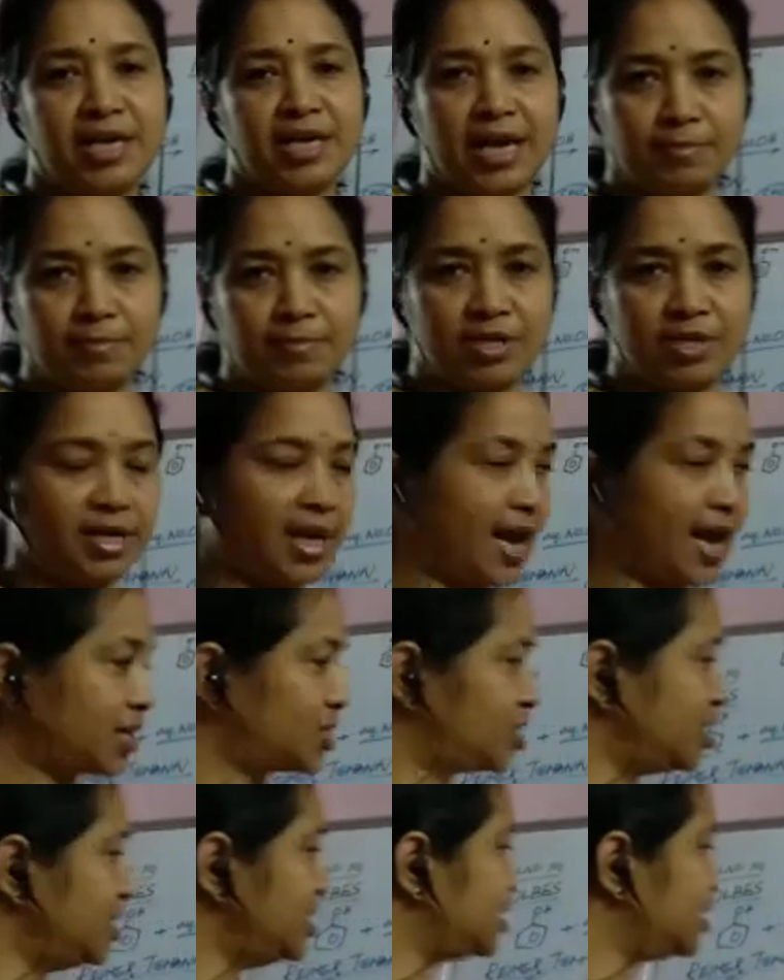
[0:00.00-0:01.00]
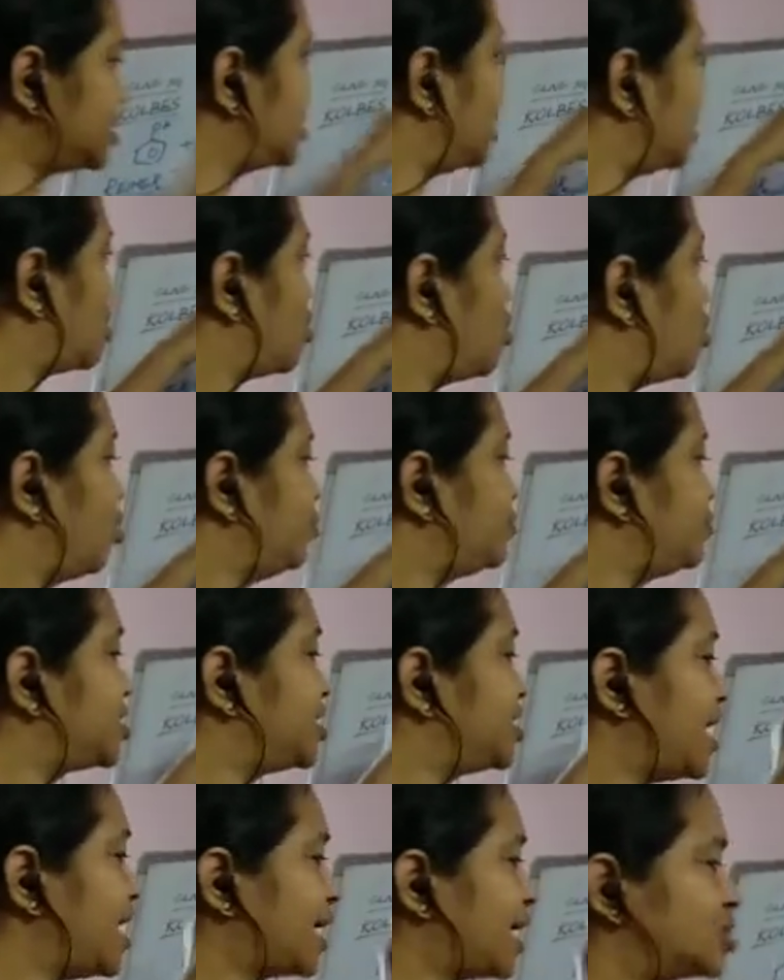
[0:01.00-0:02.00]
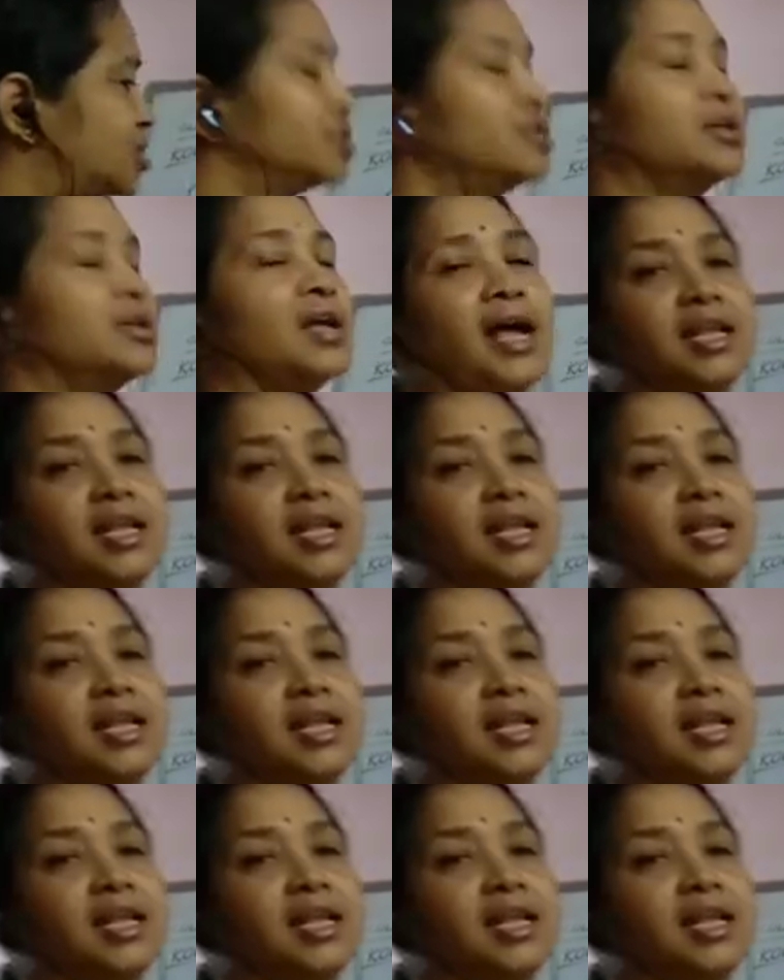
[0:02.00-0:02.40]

named reactions, the Cobb's reaction